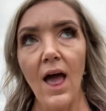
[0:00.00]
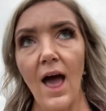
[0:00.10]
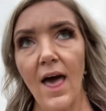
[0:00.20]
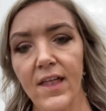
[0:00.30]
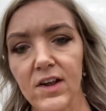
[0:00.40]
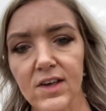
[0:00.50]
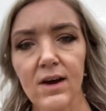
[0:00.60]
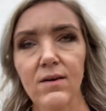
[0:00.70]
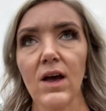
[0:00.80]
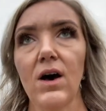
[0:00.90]
And then I'll
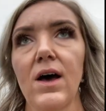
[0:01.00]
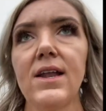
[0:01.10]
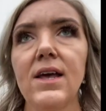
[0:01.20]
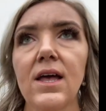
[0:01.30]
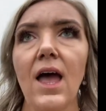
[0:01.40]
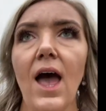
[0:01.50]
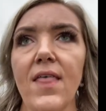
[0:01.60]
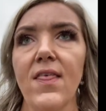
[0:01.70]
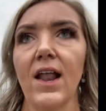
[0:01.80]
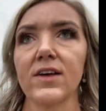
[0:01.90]
carry on,
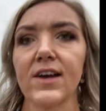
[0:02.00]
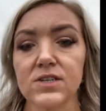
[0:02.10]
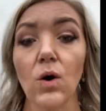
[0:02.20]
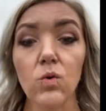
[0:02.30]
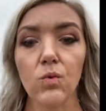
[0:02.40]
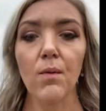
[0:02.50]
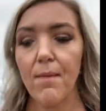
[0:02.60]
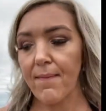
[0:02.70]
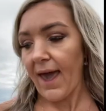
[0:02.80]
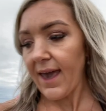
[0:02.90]
and then I'll get to Old
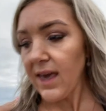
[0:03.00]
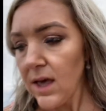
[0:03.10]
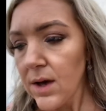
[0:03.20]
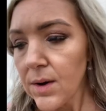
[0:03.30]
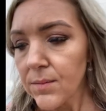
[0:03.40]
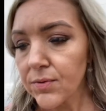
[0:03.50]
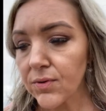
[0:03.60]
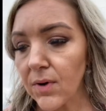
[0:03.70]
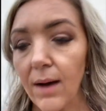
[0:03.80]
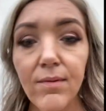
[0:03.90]
Woman Bay
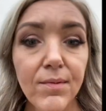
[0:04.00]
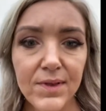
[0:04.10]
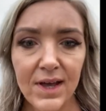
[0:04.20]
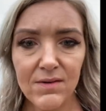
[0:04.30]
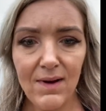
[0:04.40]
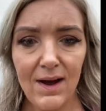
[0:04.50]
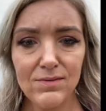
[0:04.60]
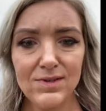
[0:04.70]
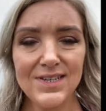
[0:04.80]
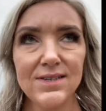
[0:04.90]
probably
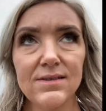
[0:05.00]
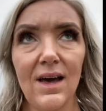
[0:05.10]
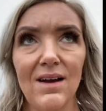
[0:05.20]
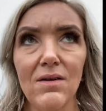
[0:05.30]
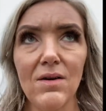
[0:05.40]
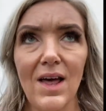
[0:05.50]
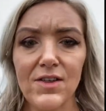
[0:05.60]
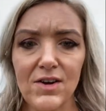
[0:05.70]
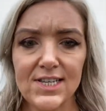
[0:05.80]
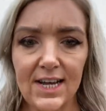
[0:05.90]
around,
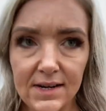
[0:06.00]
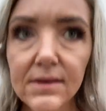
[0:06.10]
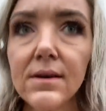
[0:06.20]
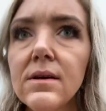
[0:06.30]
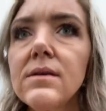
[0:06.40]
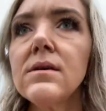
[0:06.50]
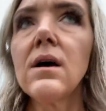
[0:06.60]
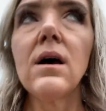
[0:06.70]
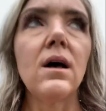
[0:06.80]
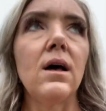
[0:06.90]
9:30, 10.
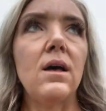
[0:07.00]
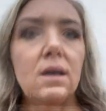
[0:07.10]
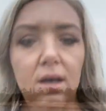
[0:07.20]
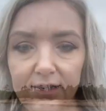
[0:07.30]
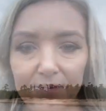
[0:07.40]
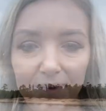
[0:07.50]
Awesome.